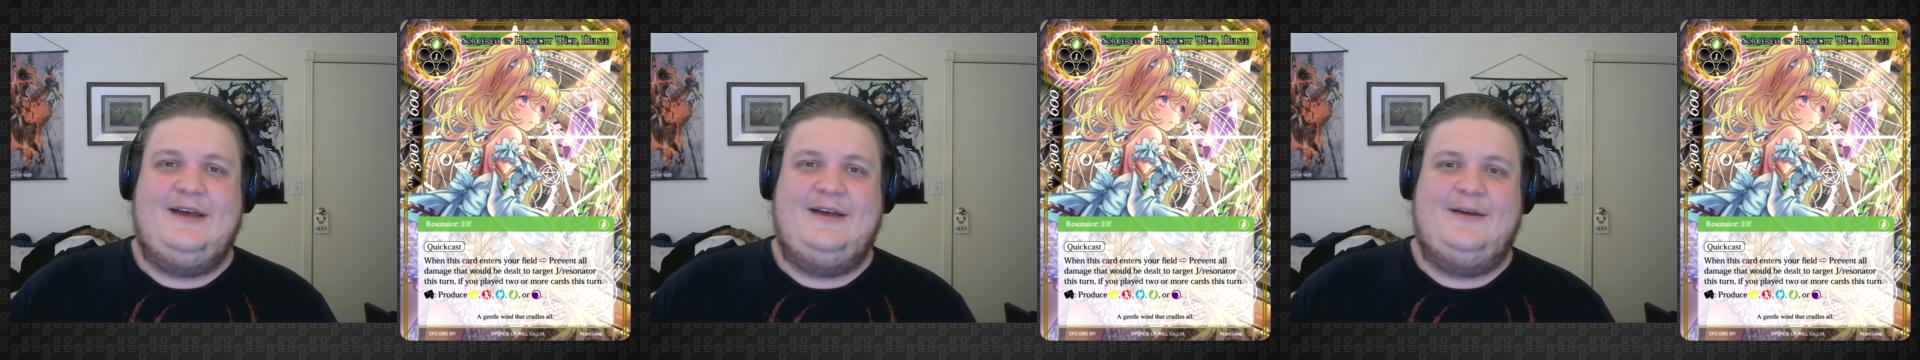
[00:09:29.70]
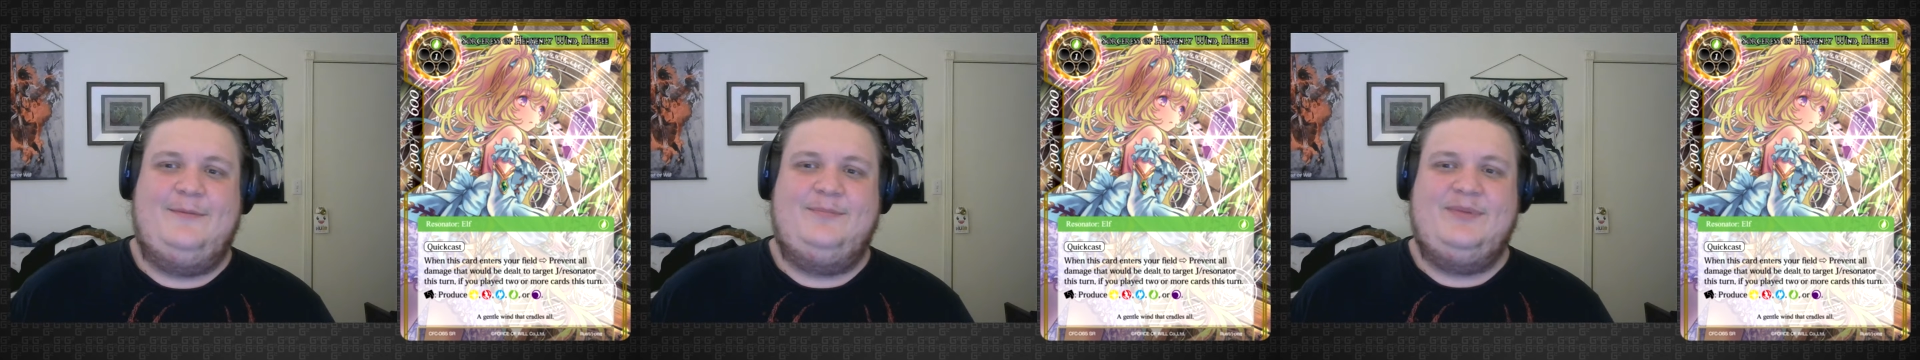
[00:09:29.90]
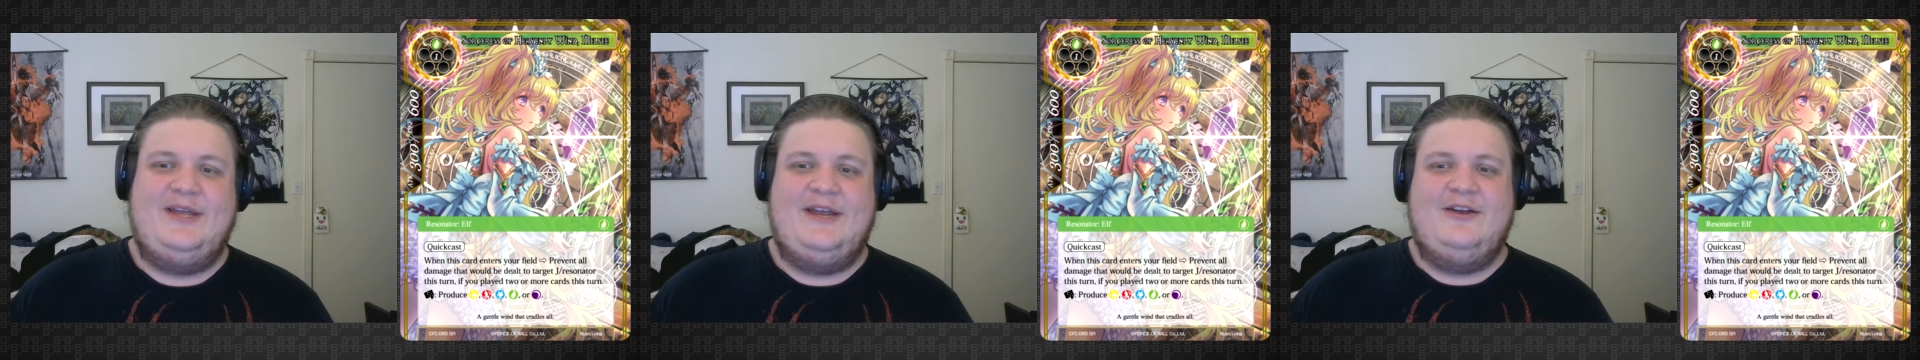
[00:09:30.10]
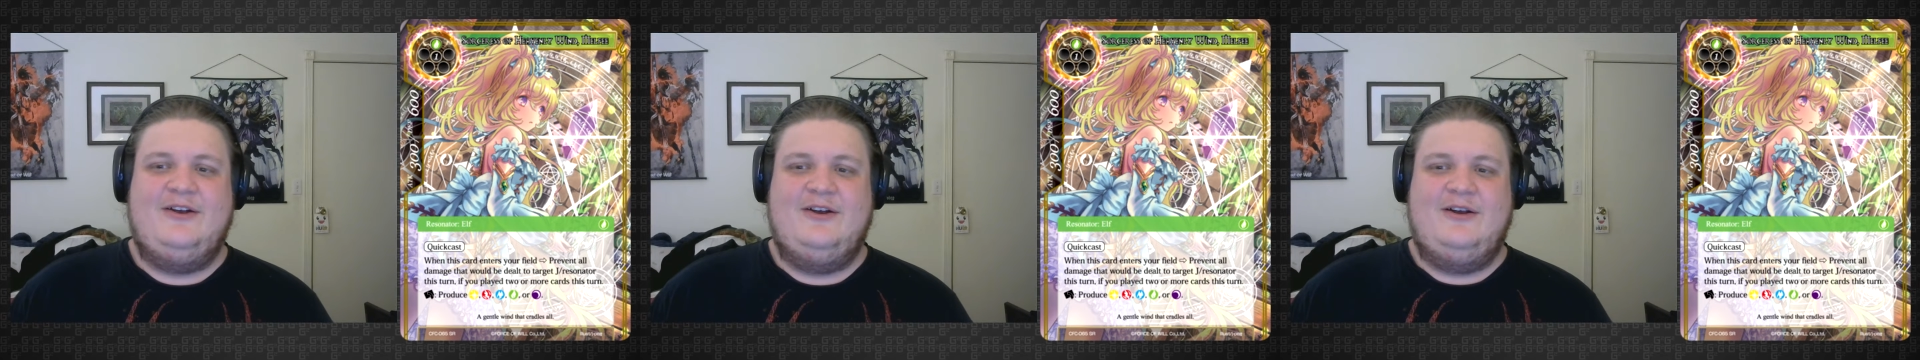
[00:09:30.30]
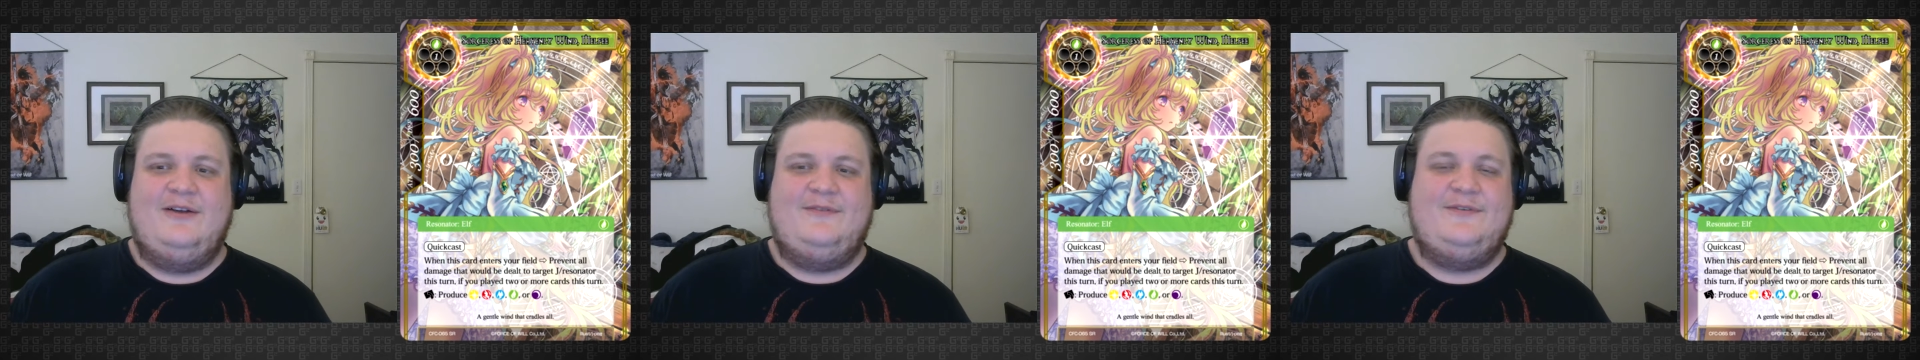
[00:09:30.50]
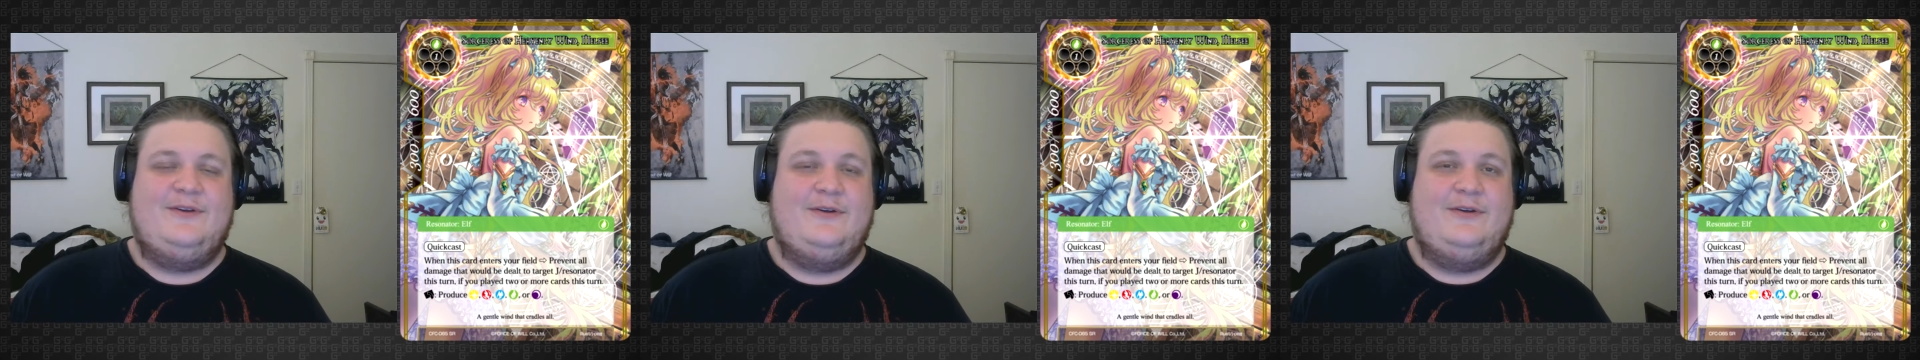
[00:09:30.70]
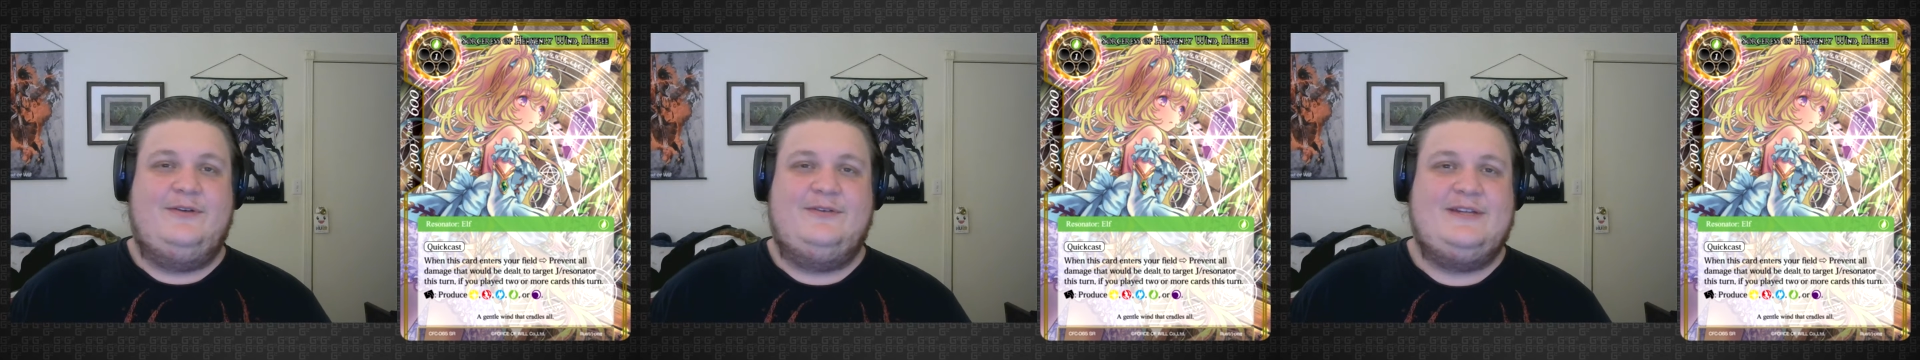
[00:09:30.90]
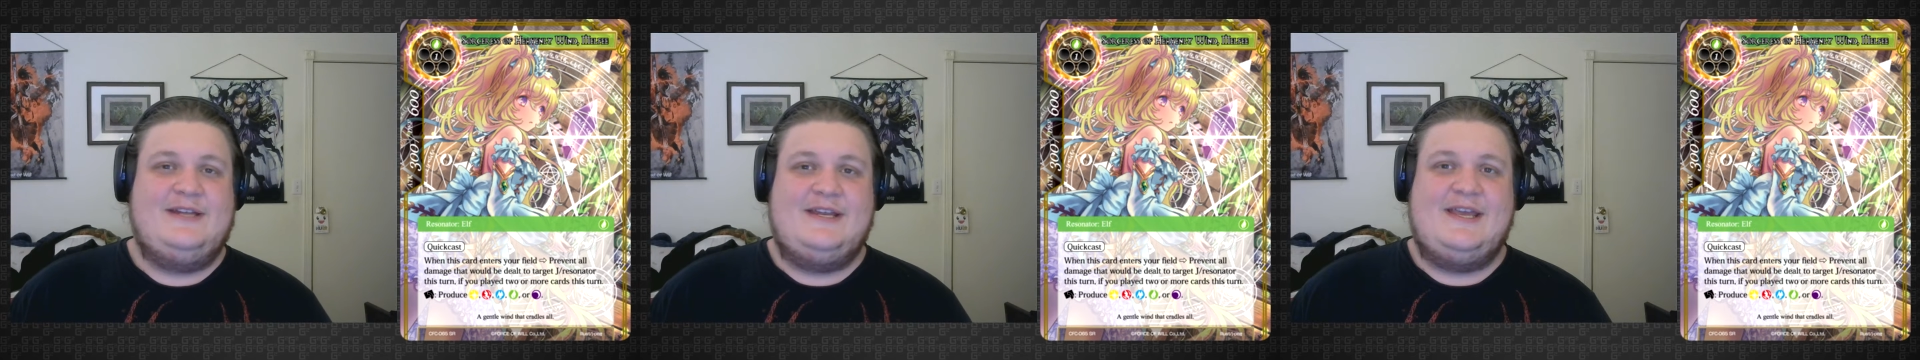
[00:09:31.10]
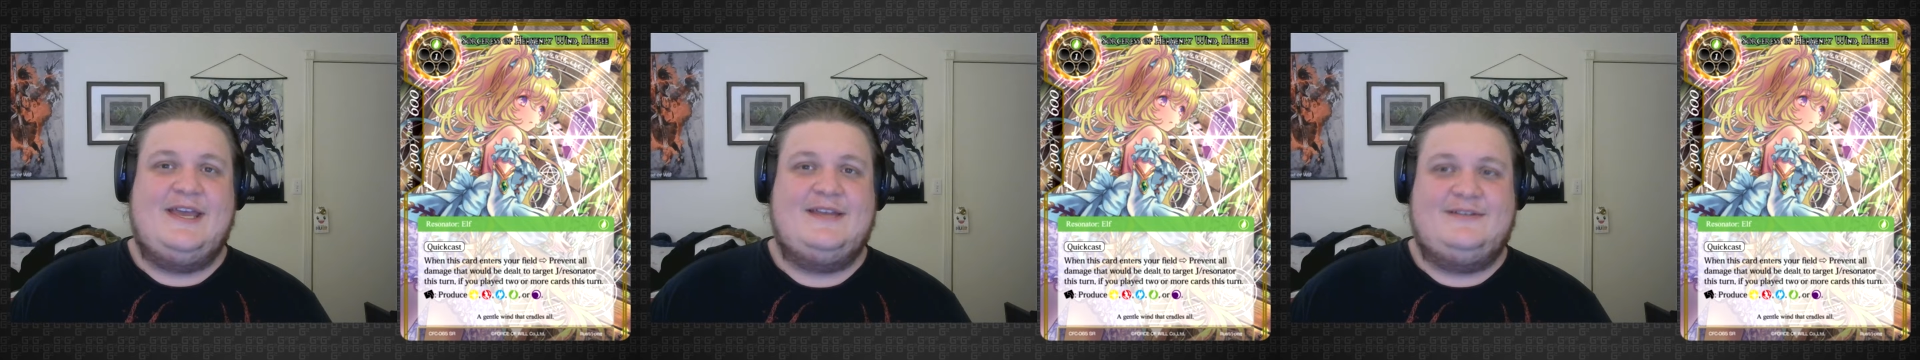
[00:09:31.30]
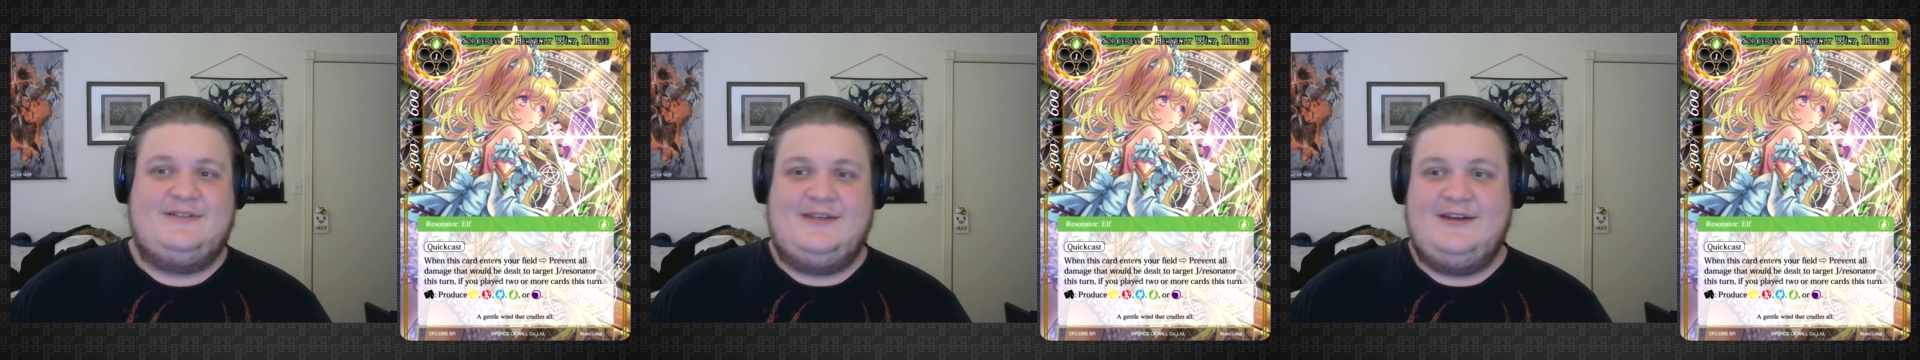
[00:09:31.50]
play her if you didn't
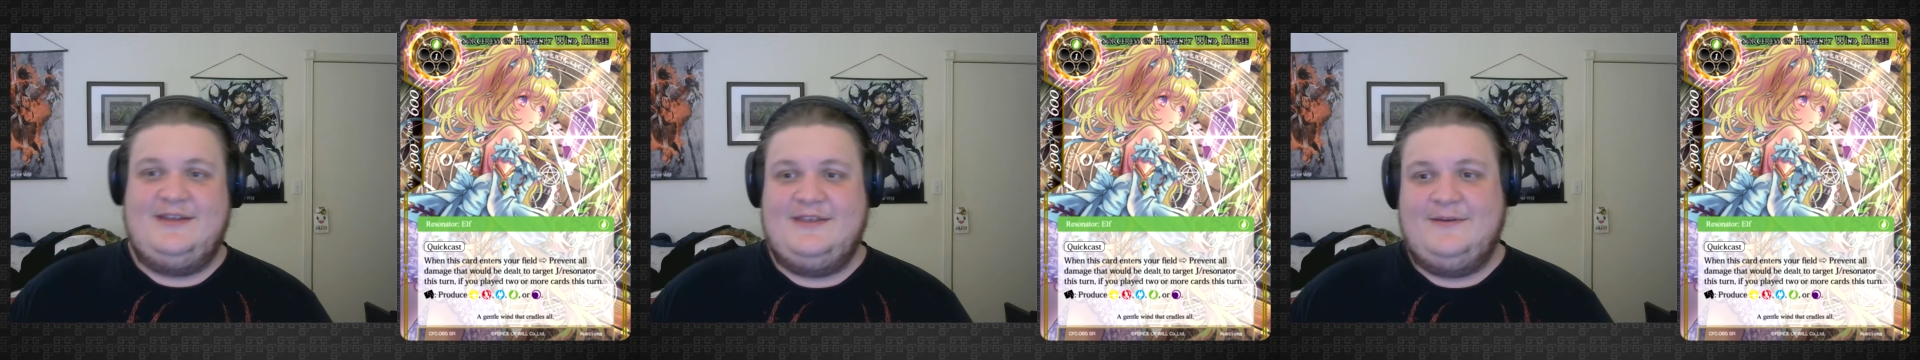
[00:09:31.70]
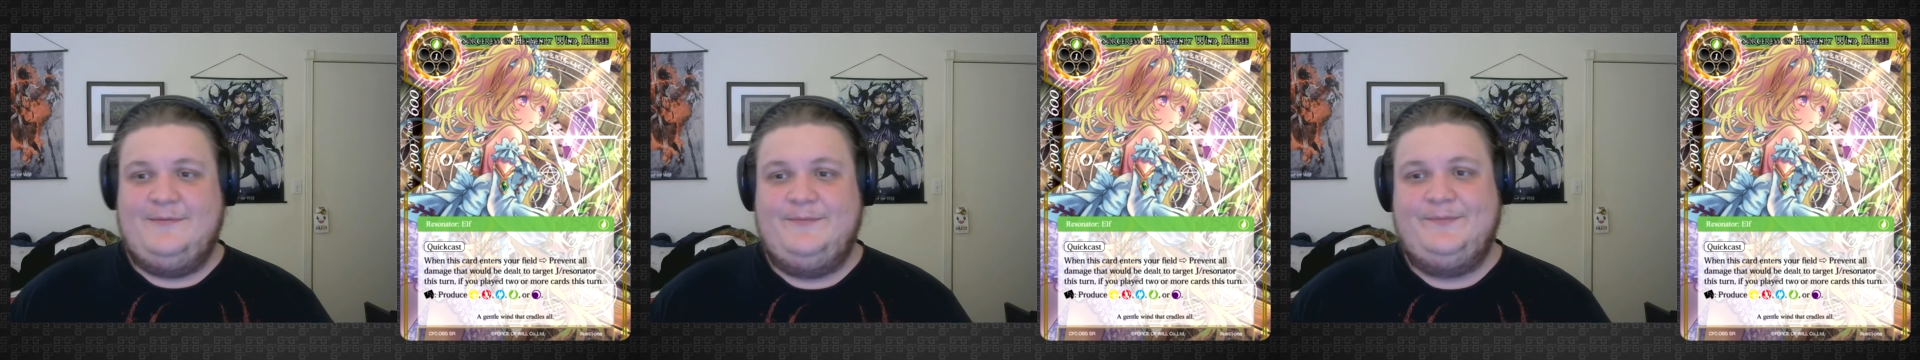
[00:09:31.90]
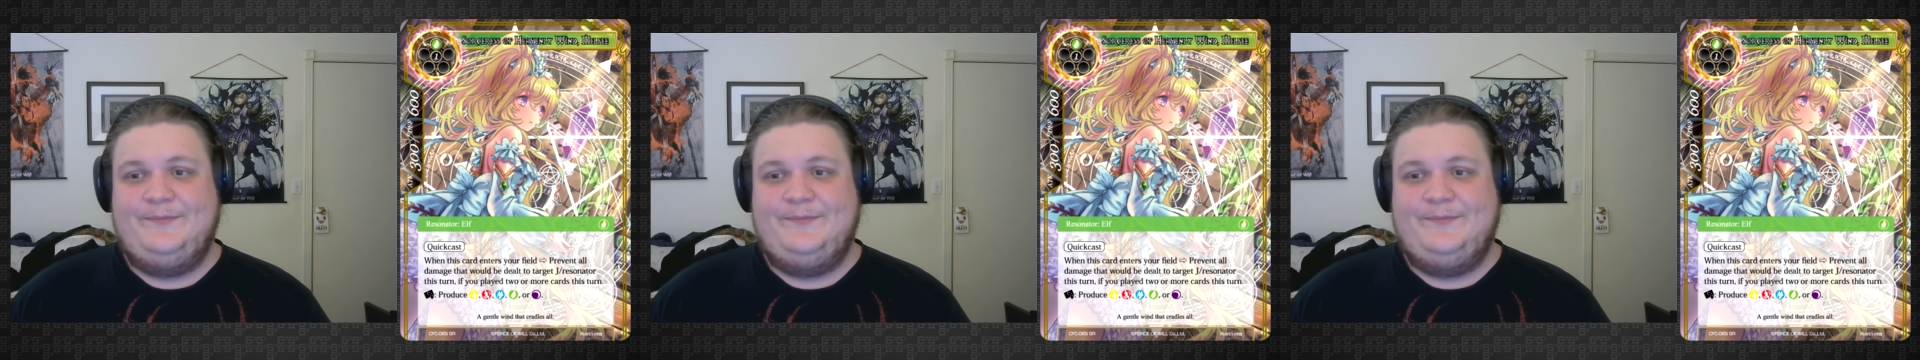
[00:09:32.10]
cancel anything.